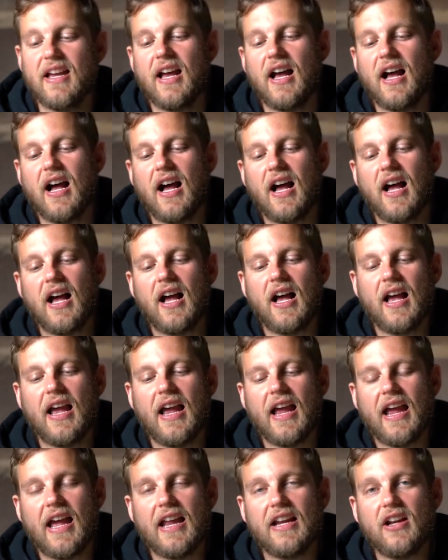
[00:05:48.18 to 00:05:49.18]

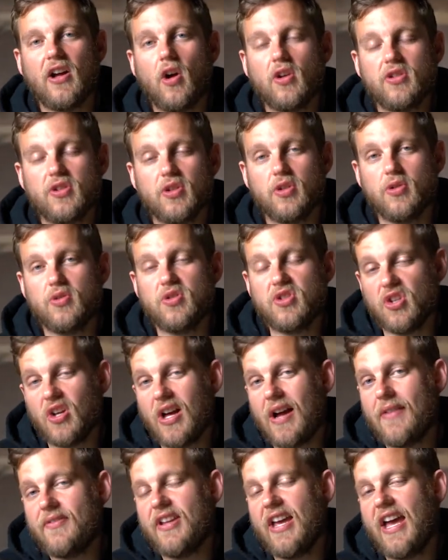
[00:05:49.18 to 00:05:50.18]
And also you still
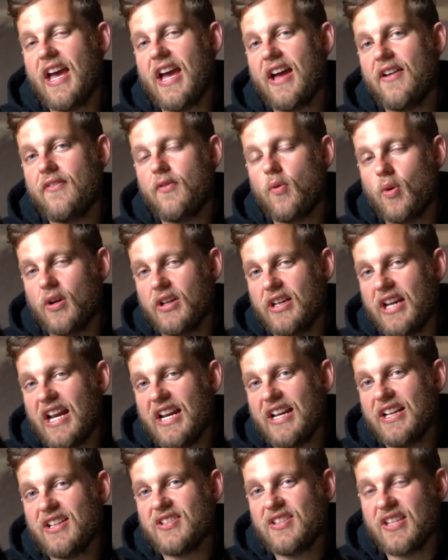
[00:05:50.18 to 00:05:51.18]
have to have
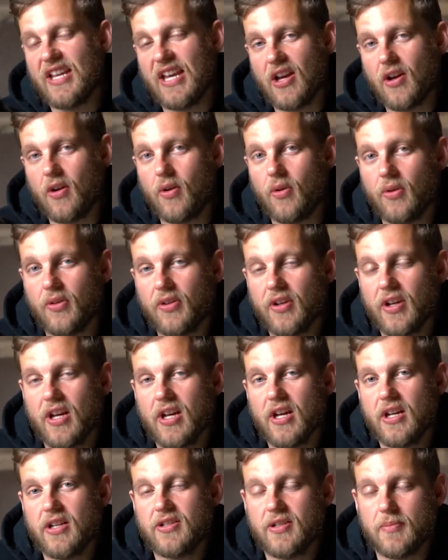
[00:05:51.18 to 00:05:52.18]
organic sales
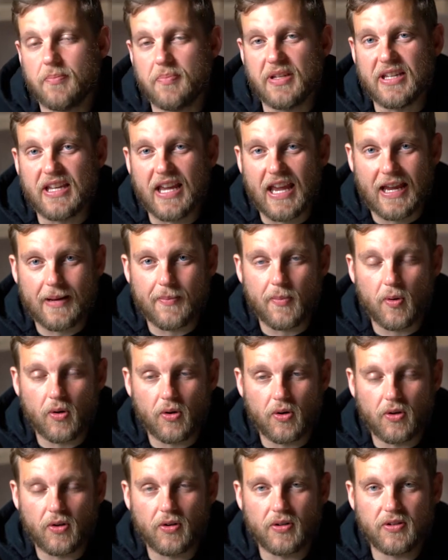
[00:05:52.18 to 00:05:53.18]
to be
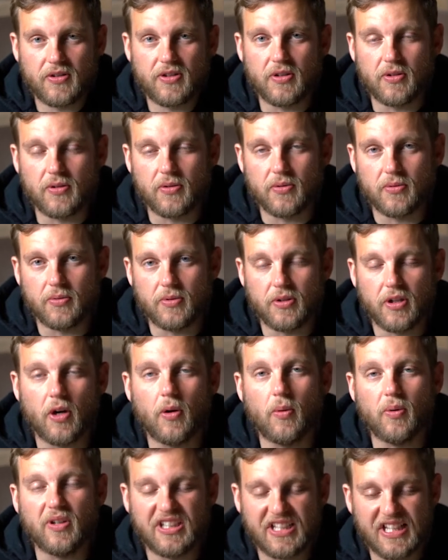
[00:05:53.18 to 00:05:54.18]
able
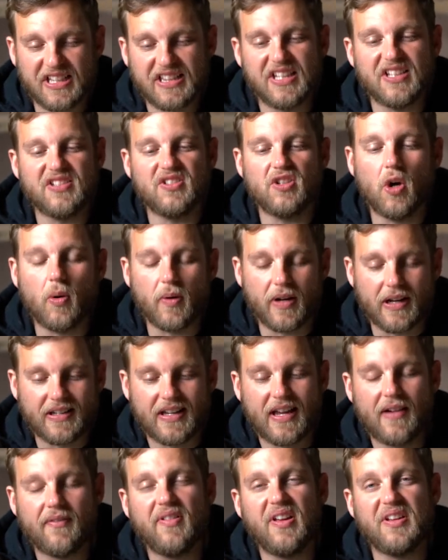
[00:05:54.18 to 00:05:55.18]
to, get this going. You have to
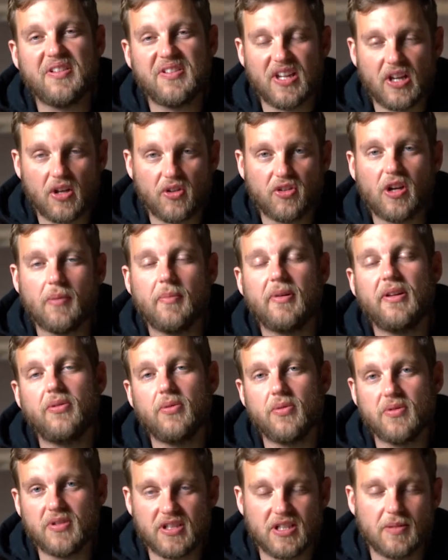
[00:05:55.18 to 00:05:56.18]
have sales coming
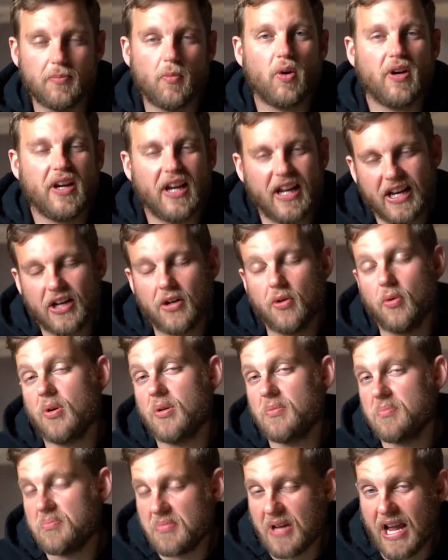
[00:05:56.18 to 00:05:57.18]
through the system, organic
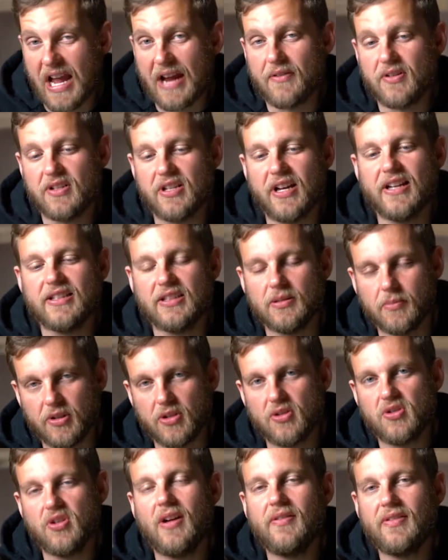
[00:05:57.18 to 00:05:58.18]
or advertising, but
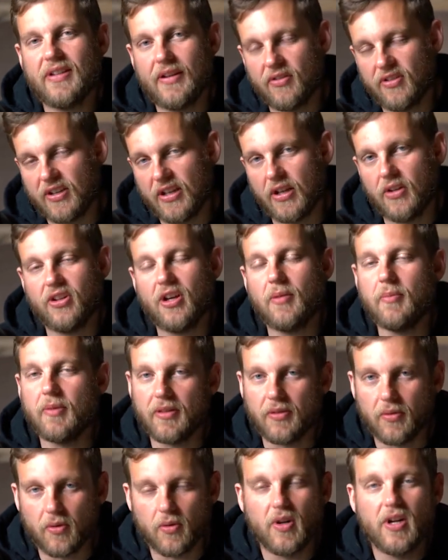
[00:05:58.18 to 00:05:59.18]
you still have to have sales coming
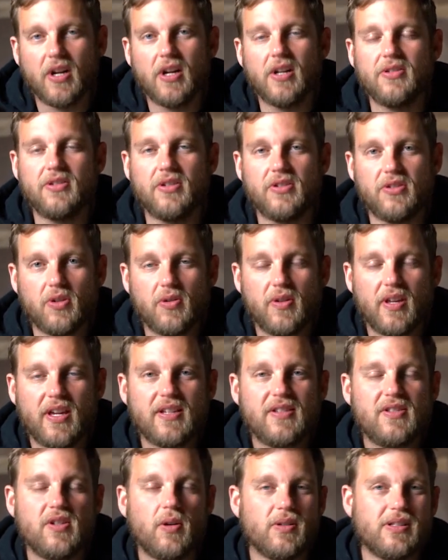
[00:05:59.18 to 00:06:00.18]
through to do
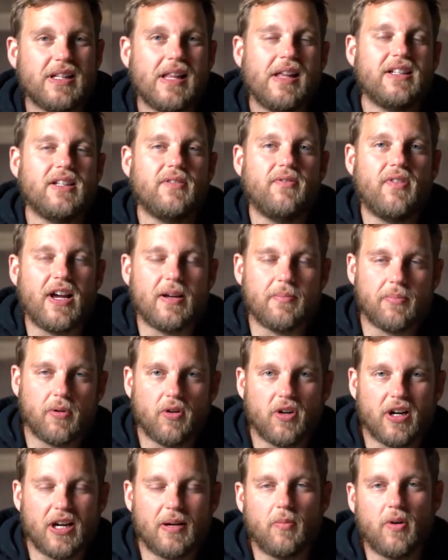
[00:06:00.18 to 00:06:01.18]
this. So it's not like the Vine
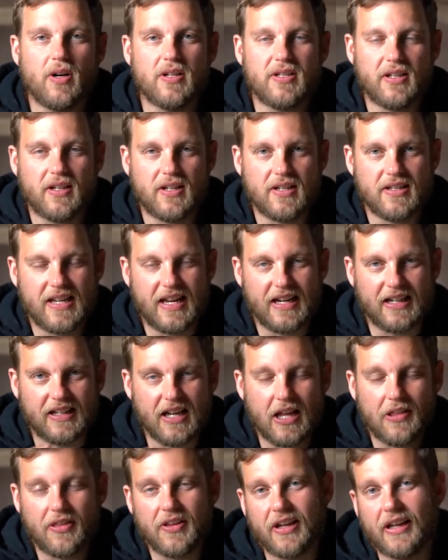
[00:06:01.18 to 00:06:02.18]
program where it's going to take
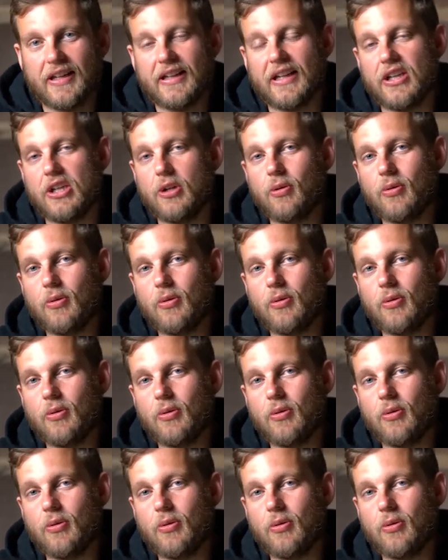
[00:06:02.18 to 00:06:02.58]
nothing and get you